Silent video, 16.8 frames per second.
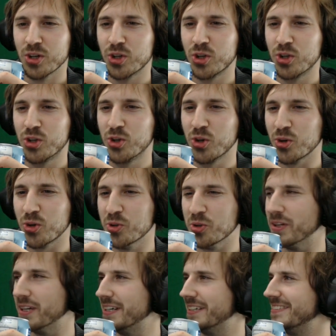
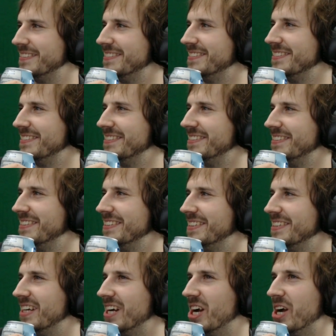Cool.
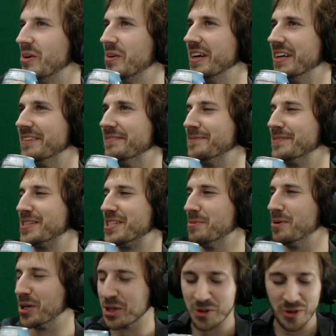Alright, so I'm
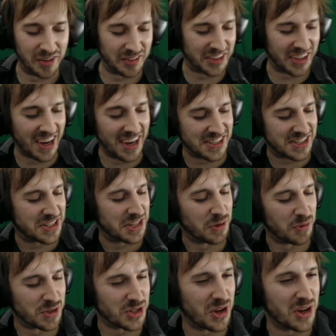gonna go out, guys. It was
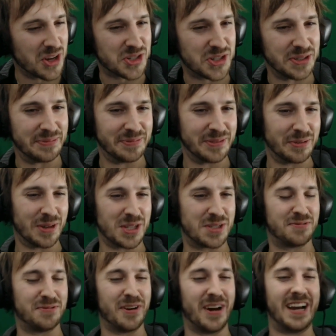awesome. It was
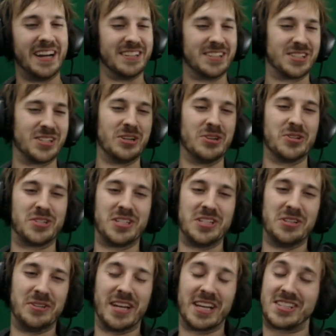fine. So, see you
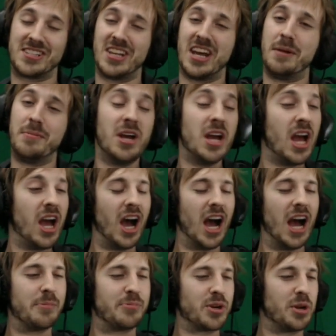next time. Uh,
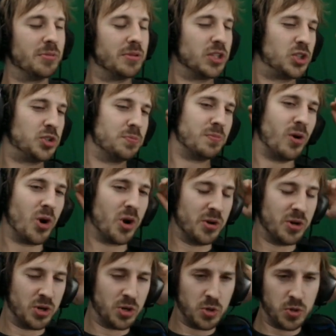probably
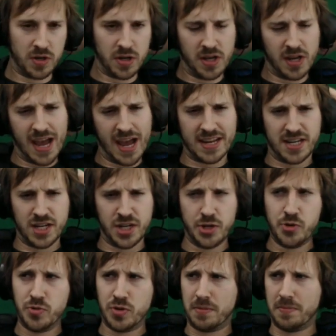tomorrow at noon
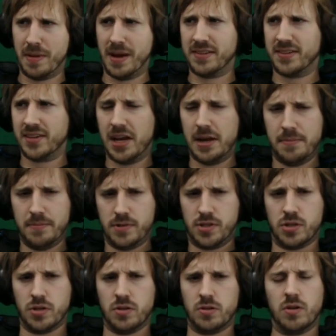at my time.
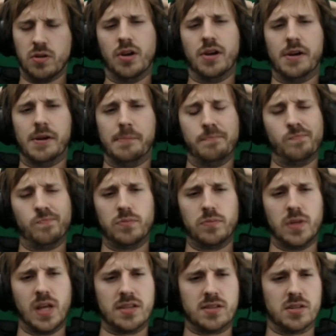So, um,
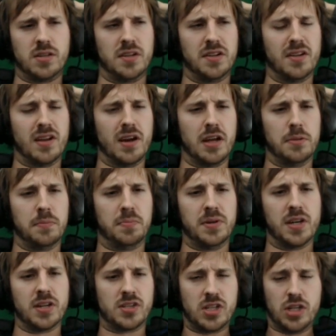that's uh, 9
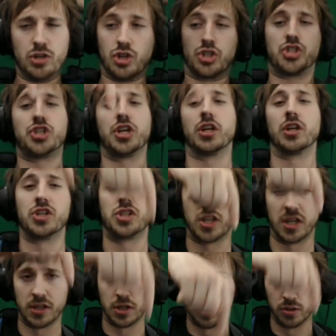PST. Just check the
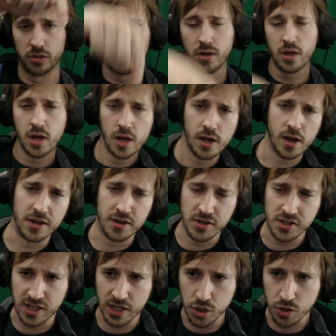schedule. Uh, the
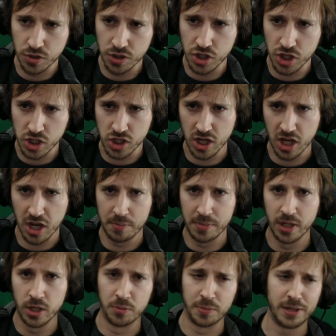schedule is just uh,
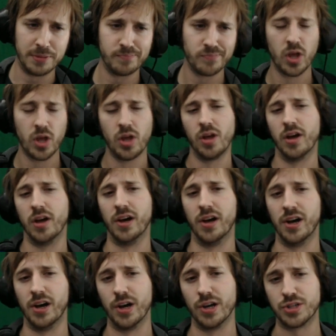below me.
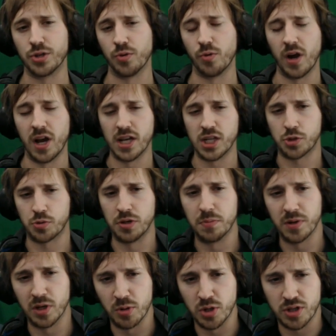Uh, so, I stream pretty
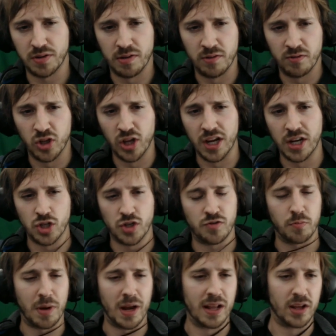much every day just for
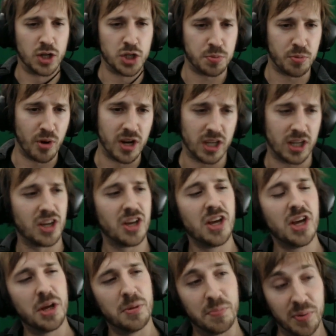my lunch break.
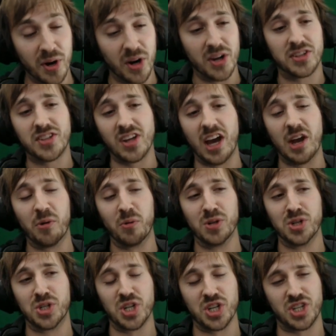But I will
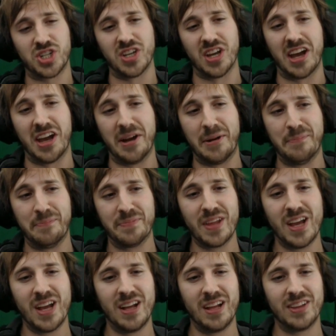just. Um,
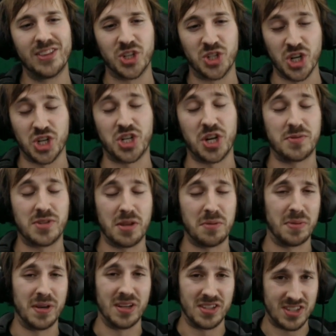the Just Shapes and
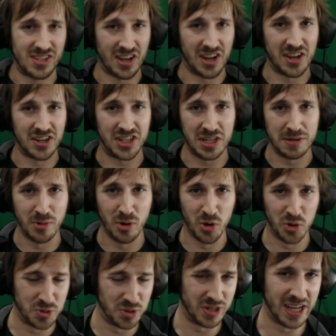Beats uh, demo
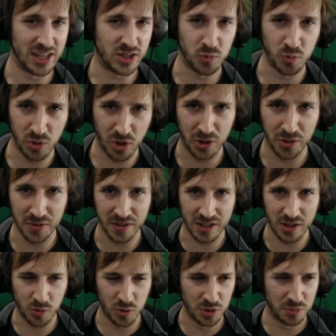roulette won't, uh,
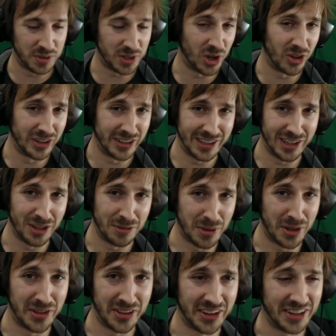will be only on
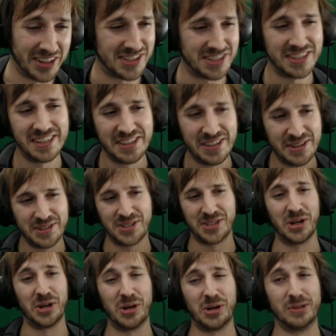Mondays.
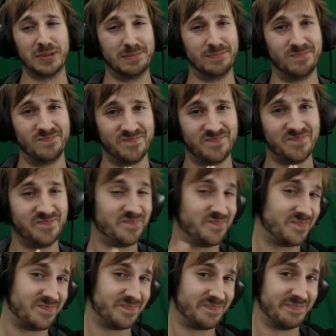So,
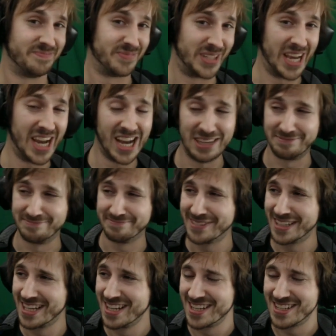yeah,
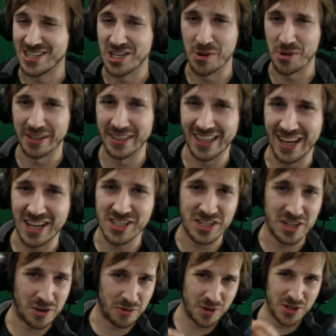see you around, guys. It
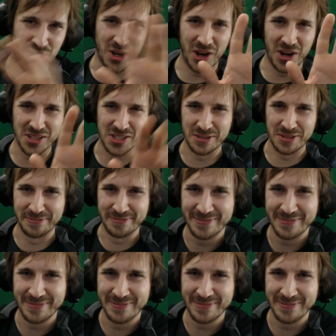was awesome.